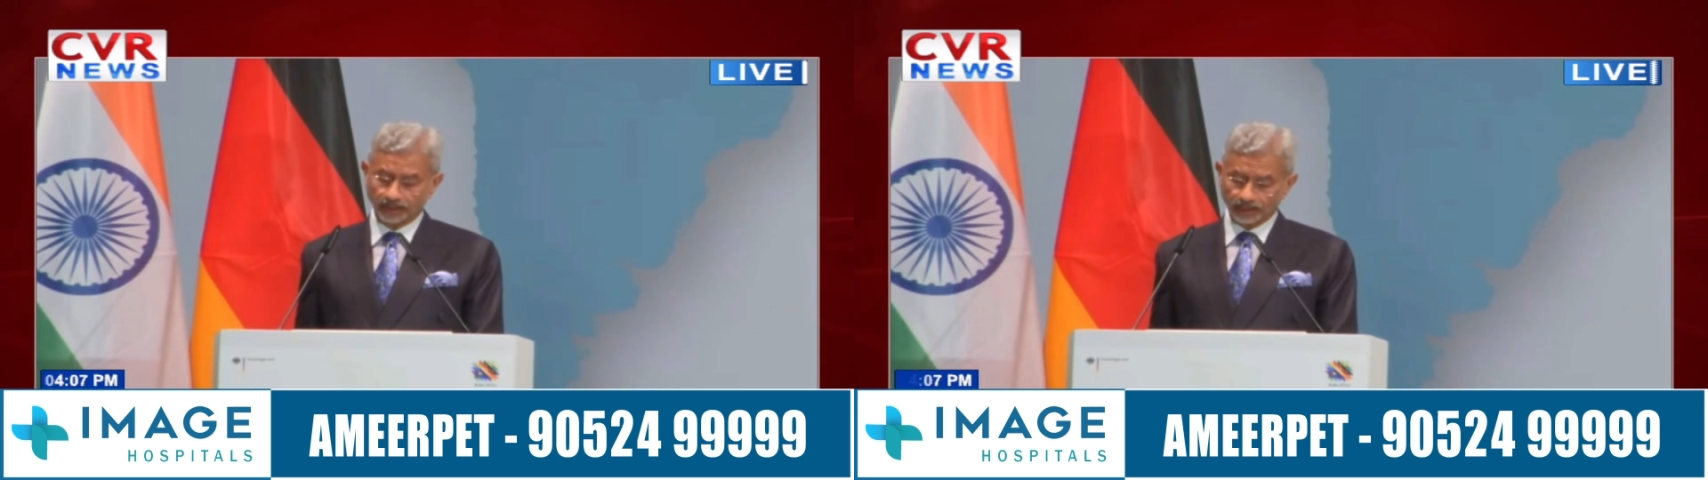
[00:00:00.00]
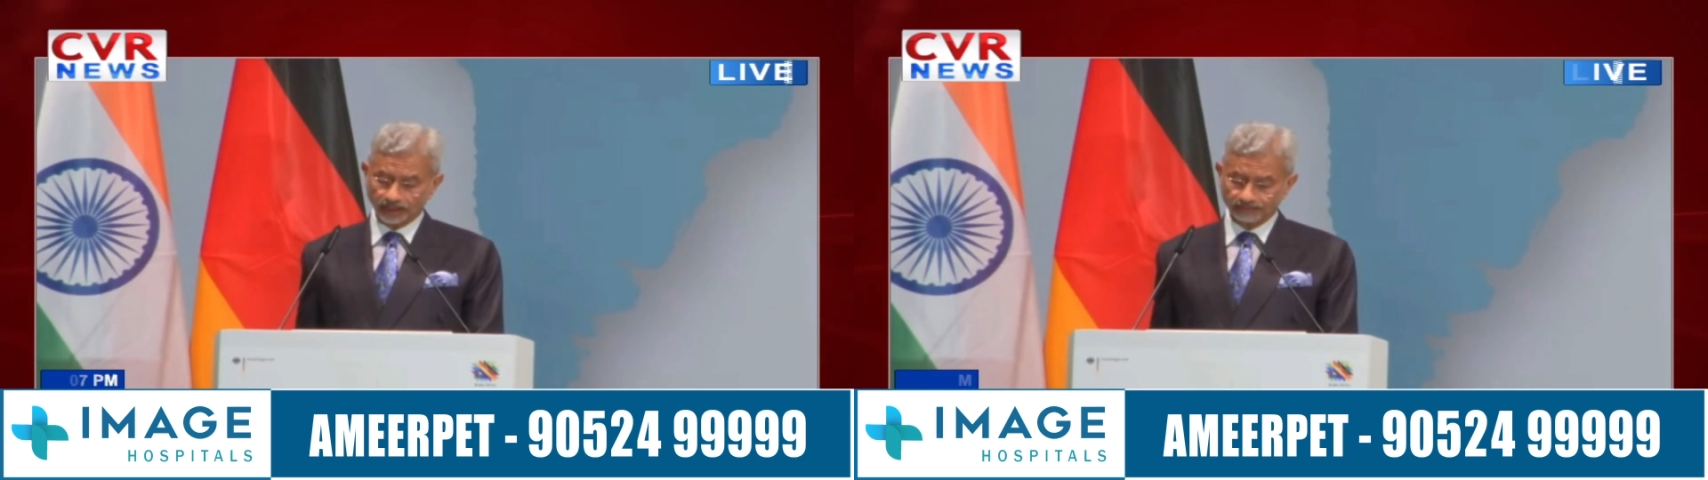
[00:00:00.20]

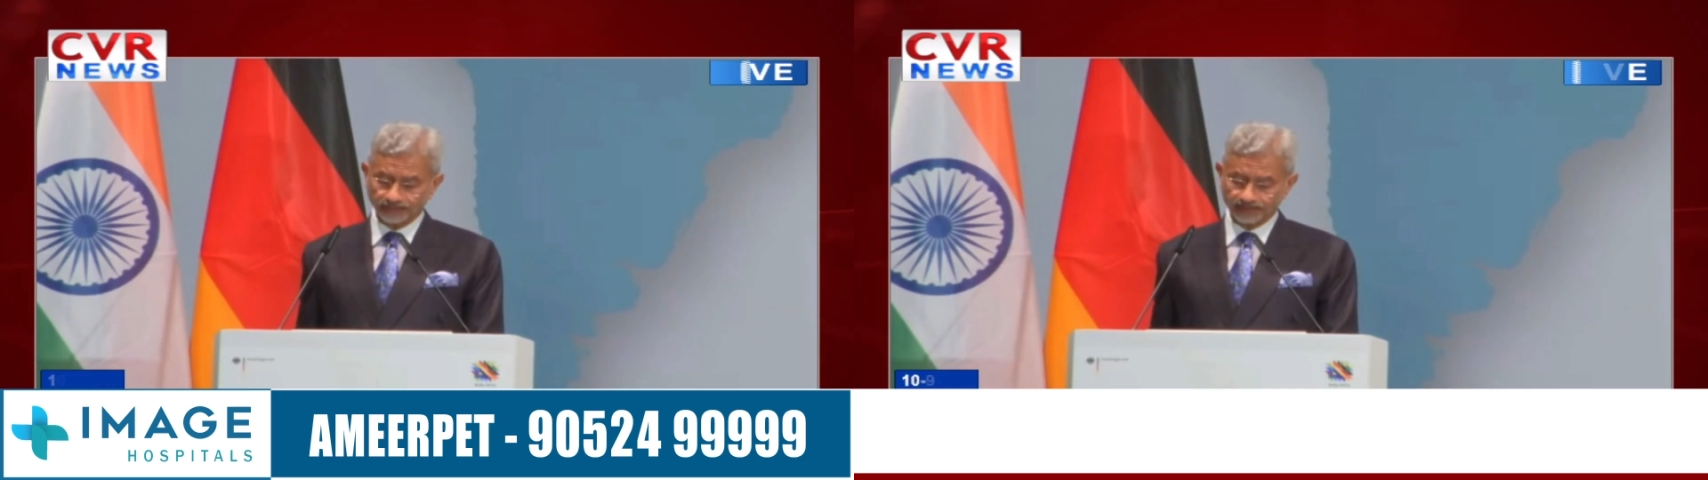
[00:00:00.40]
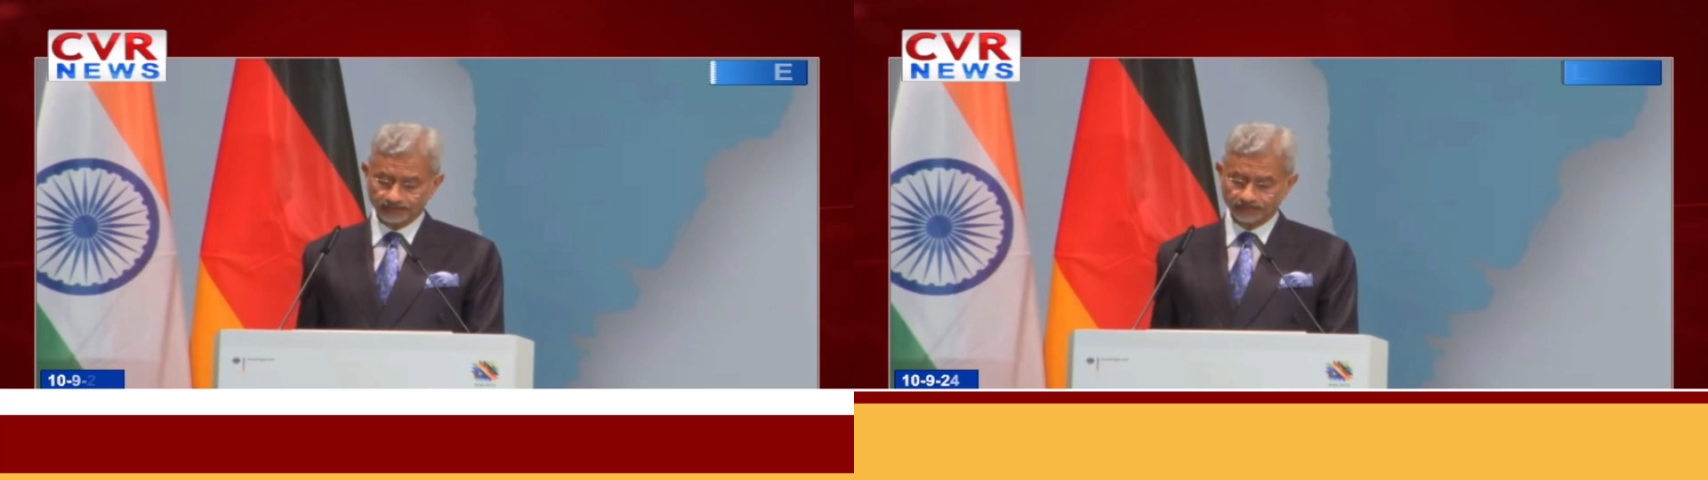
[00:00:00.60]
allow
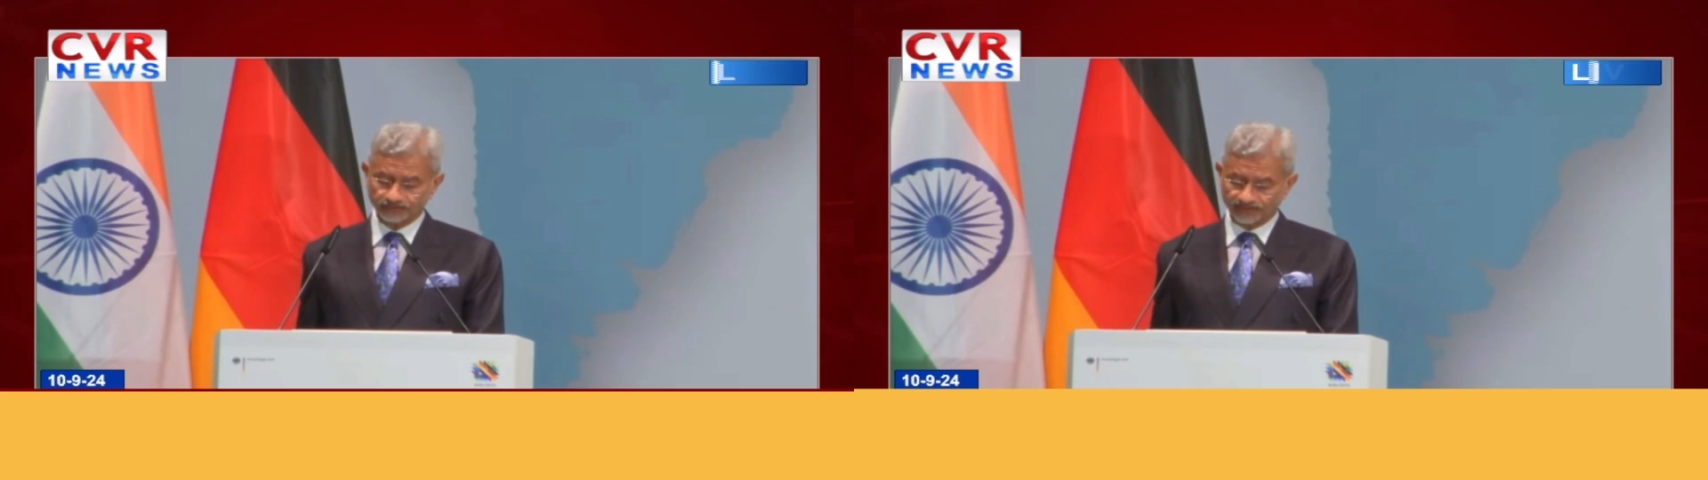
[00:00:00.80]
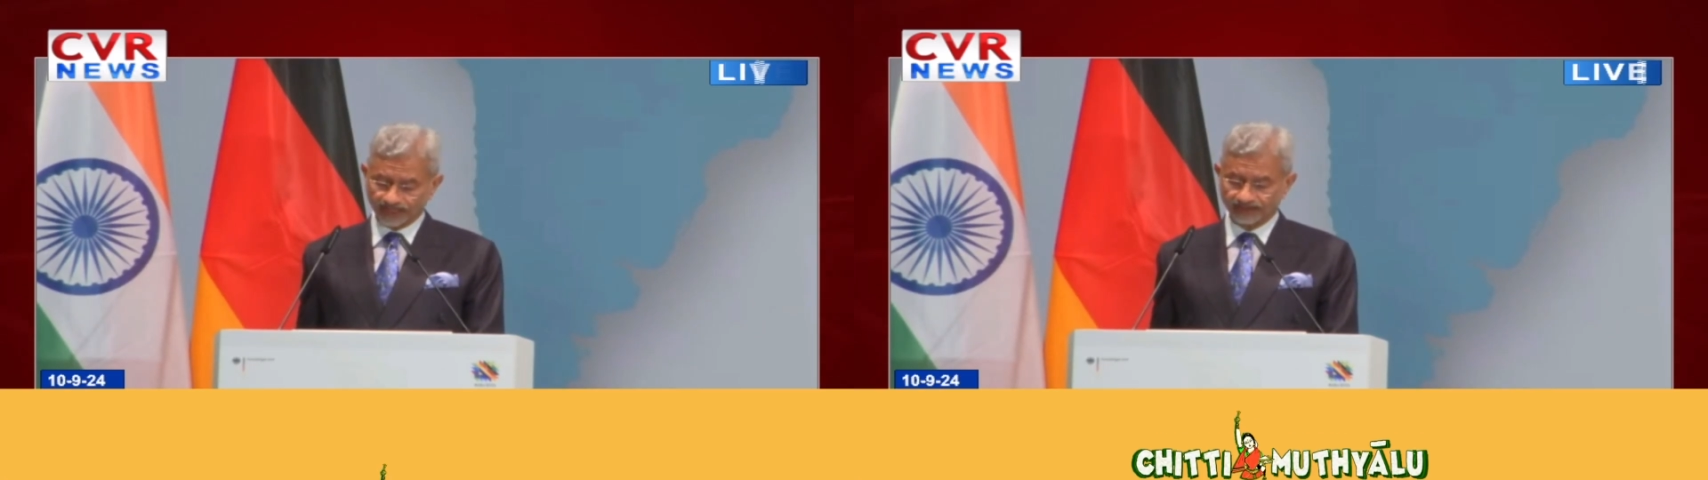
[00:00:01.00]
me to
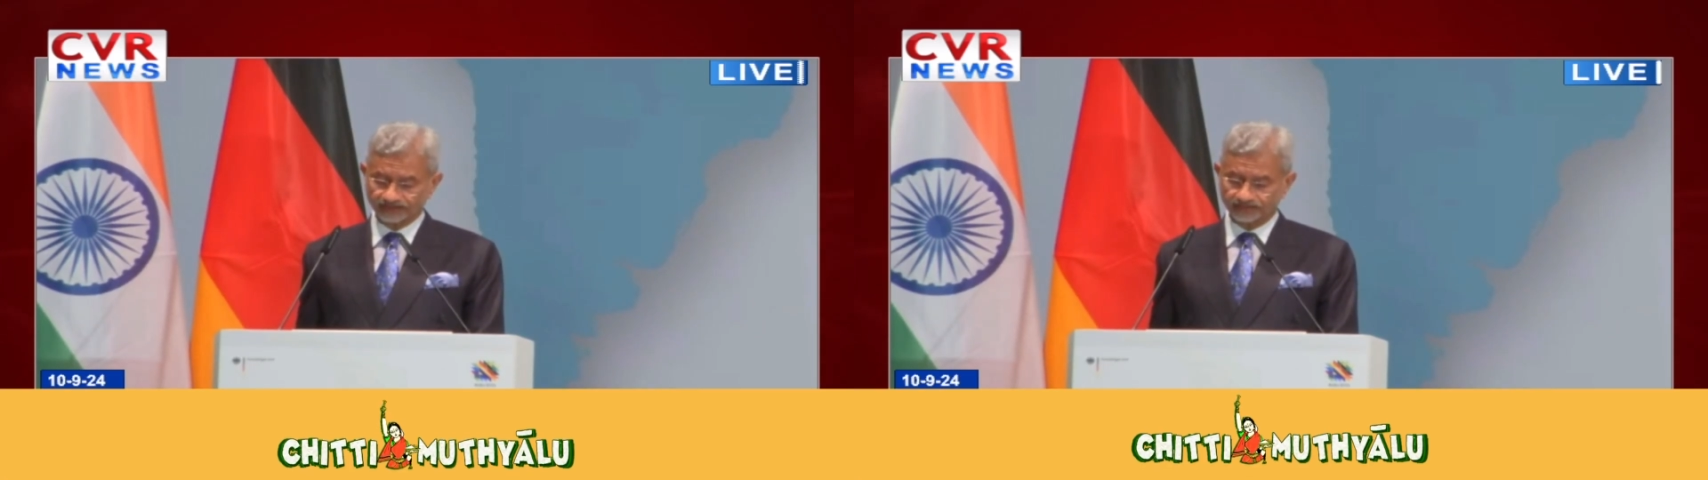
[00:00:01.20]
flag